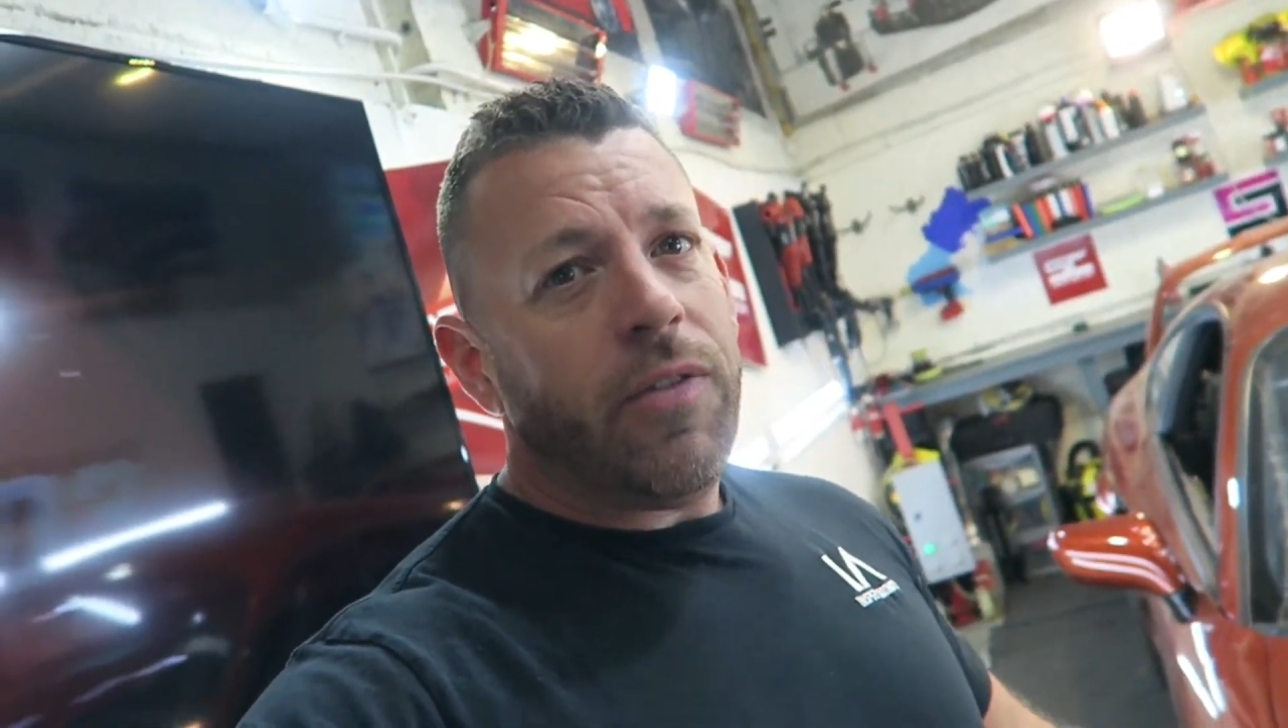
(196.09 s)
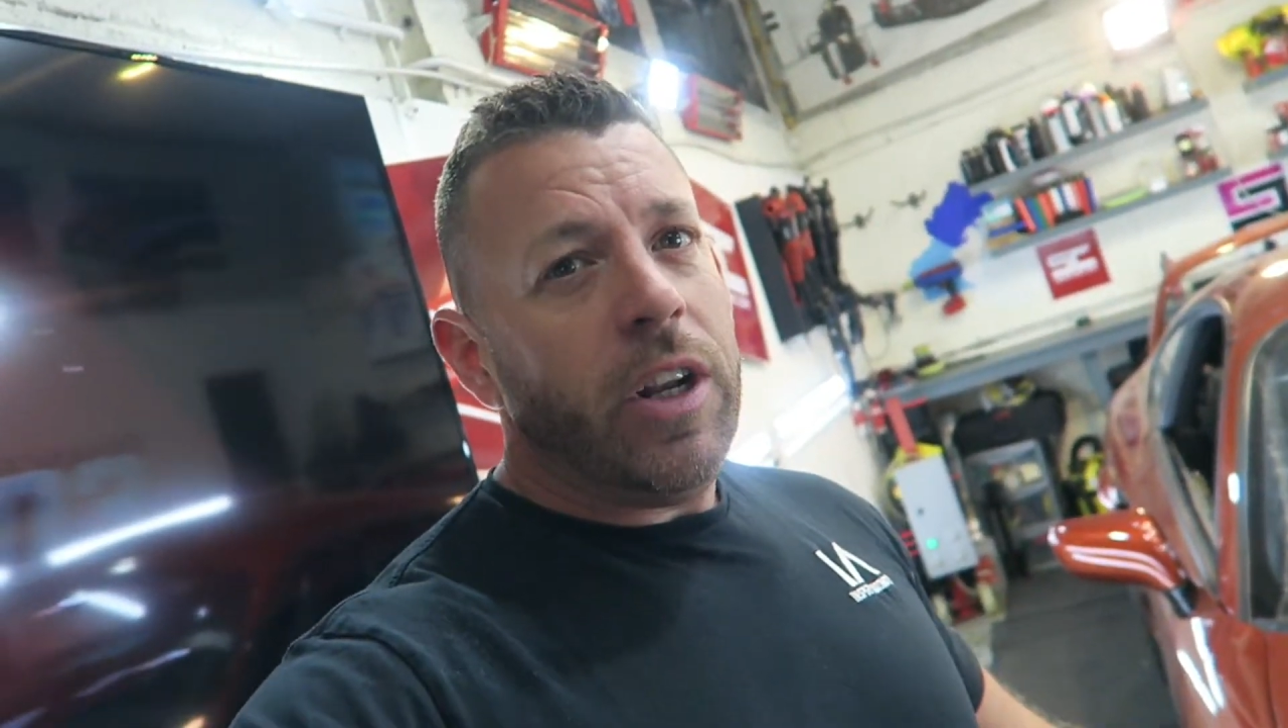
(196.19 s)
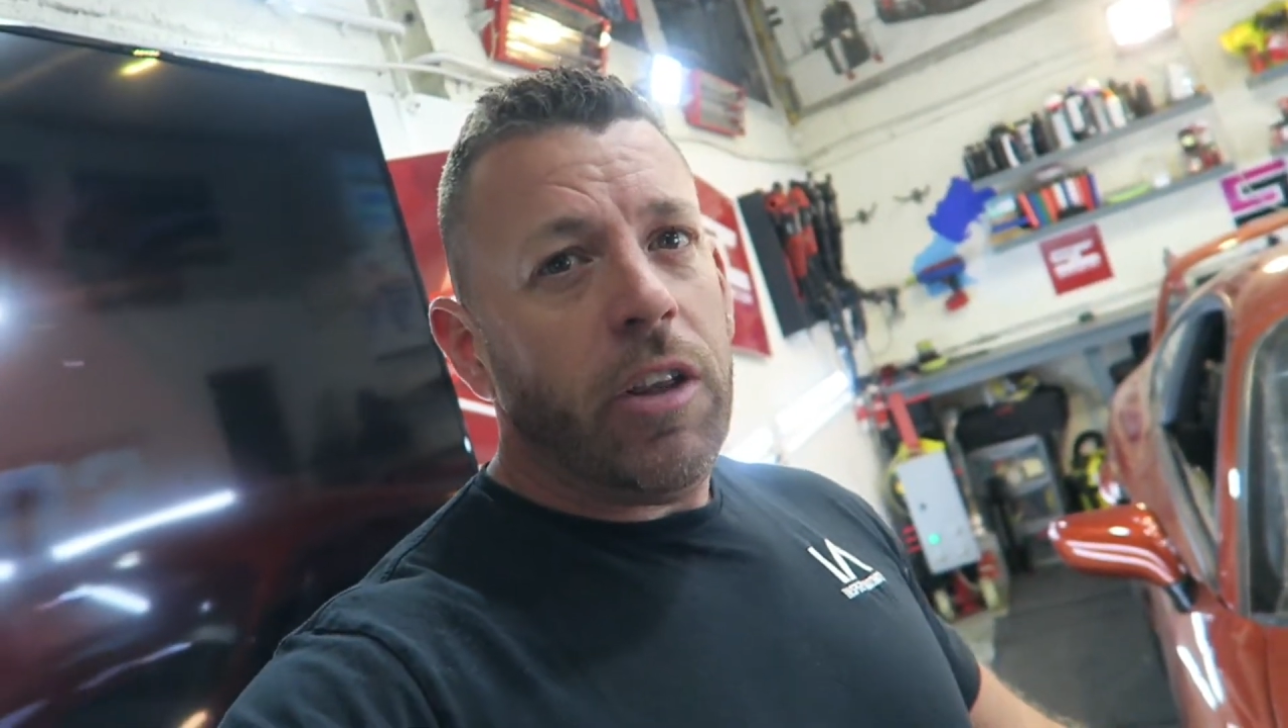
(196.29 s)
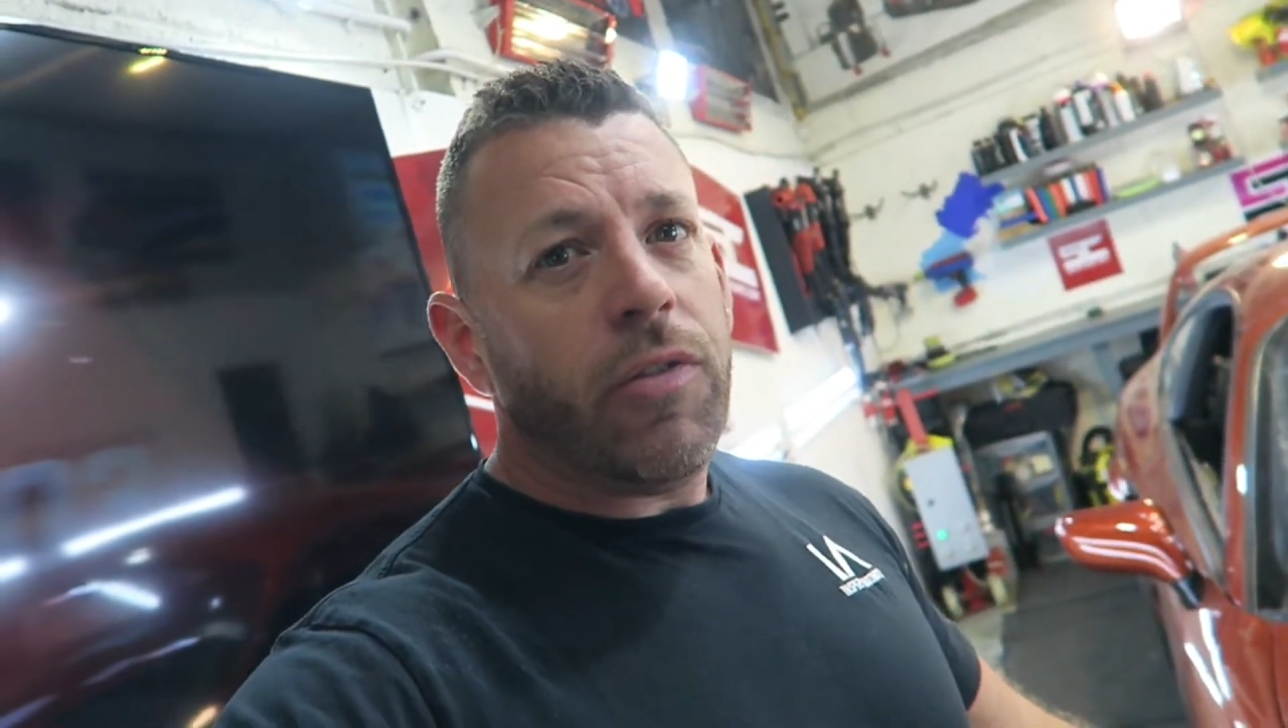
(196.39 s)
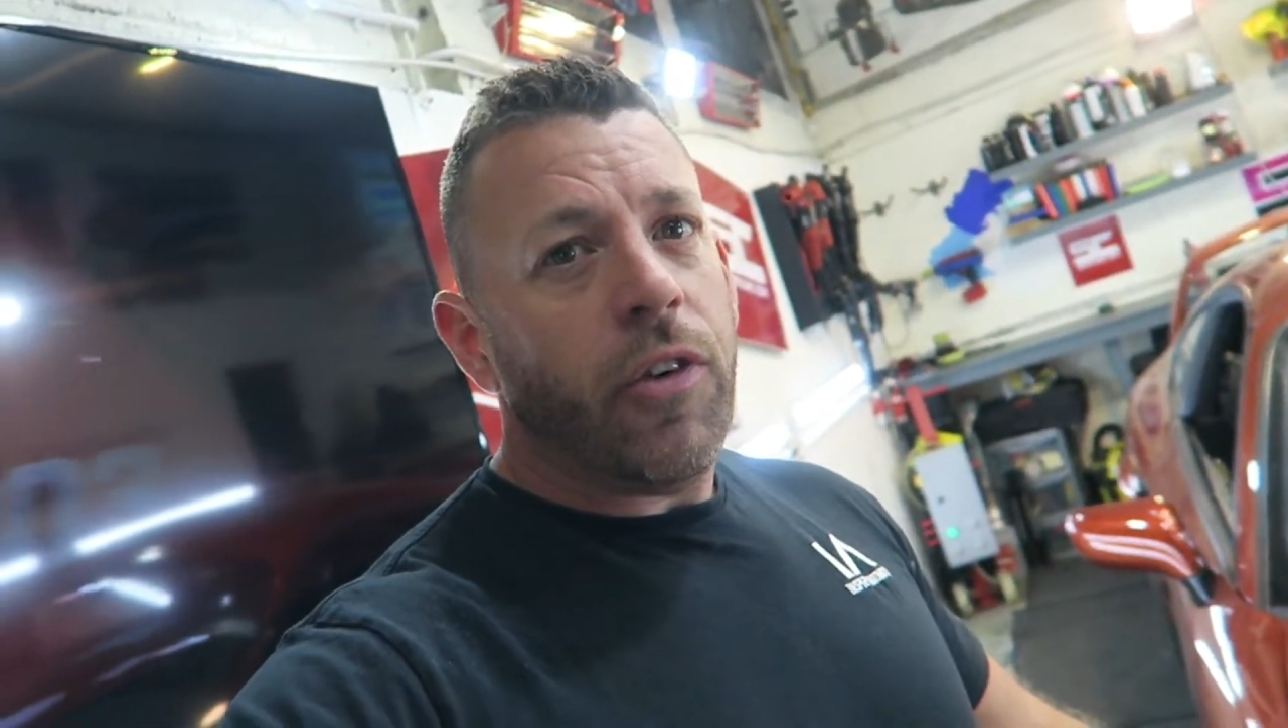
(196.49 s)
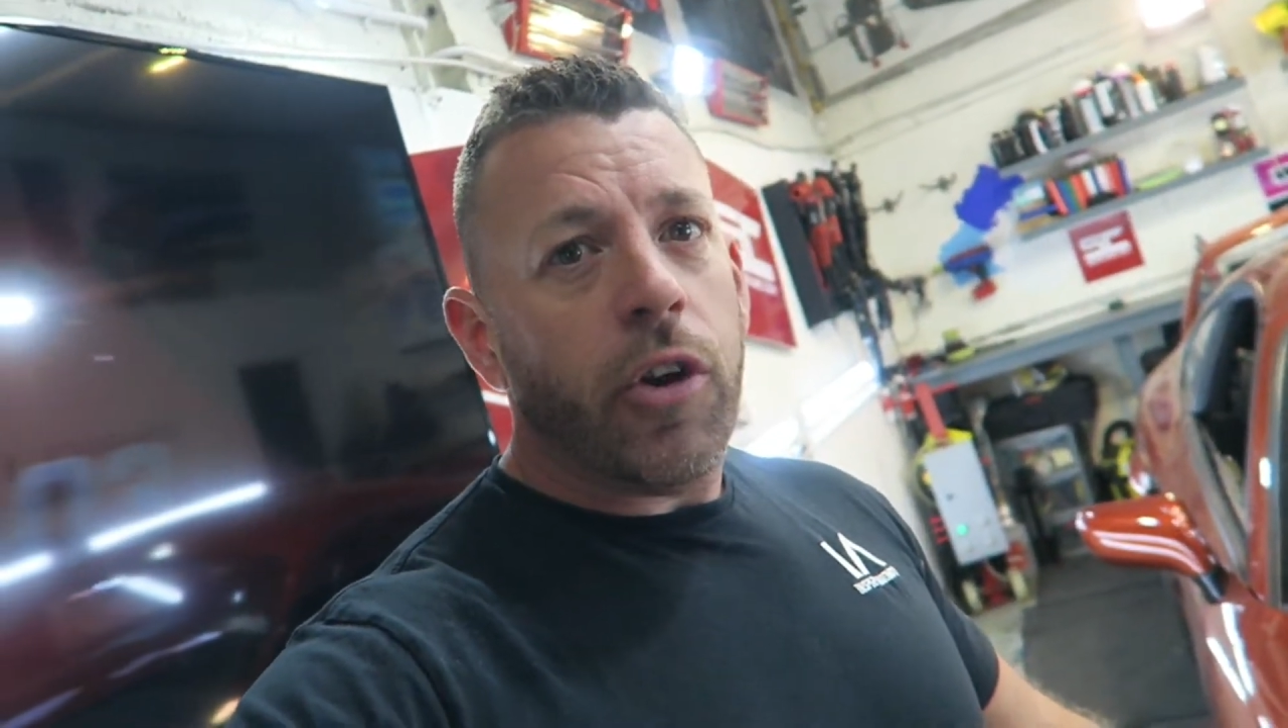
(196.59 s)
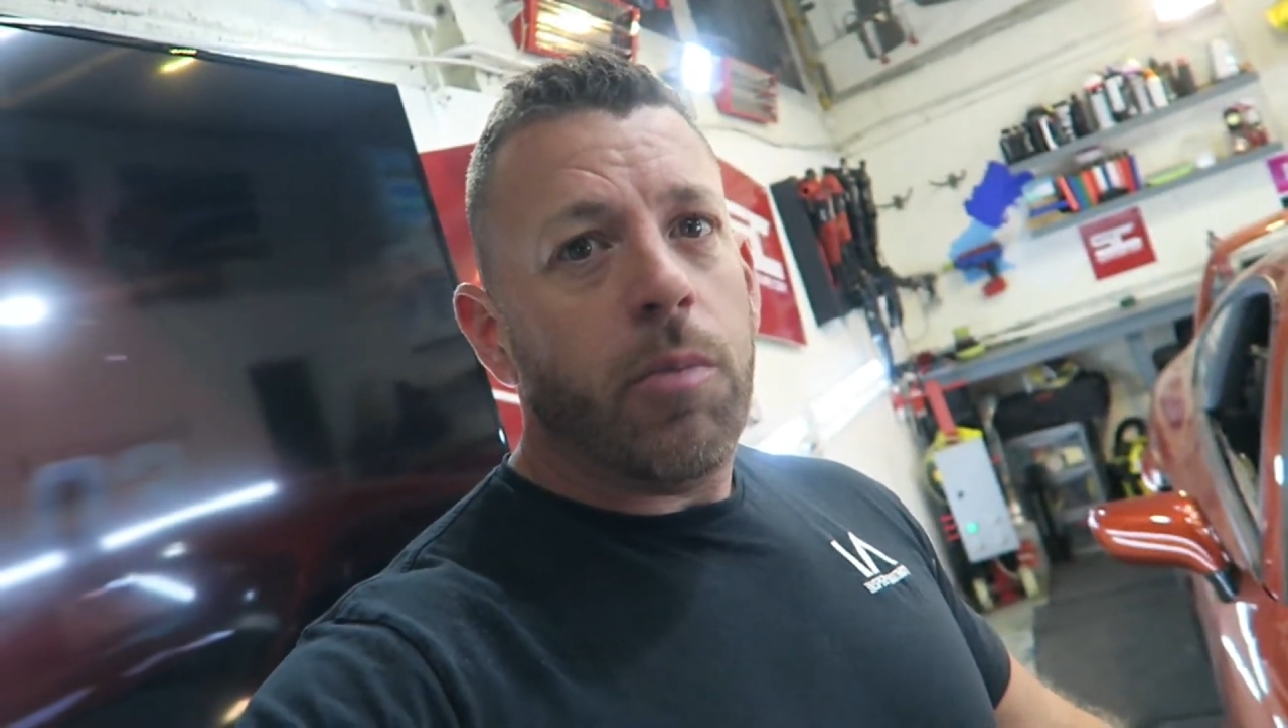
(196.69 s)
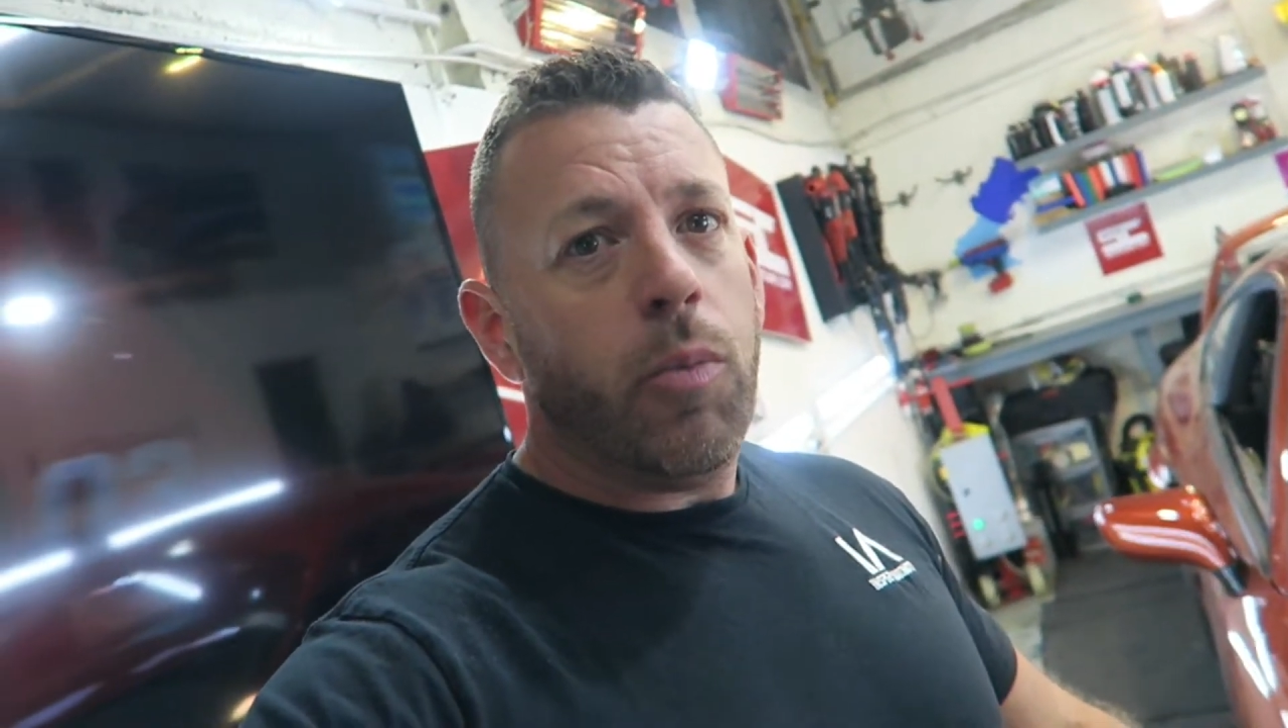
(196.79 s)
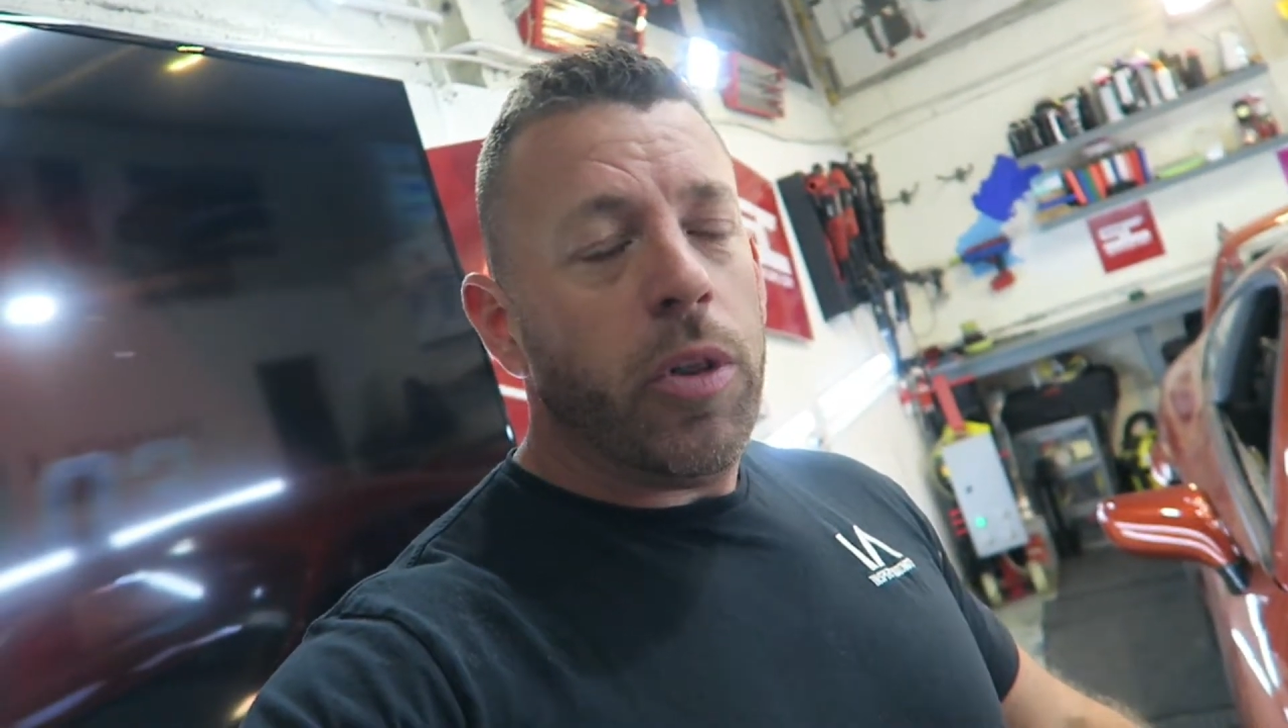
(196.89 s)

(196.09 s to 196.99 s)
finish for him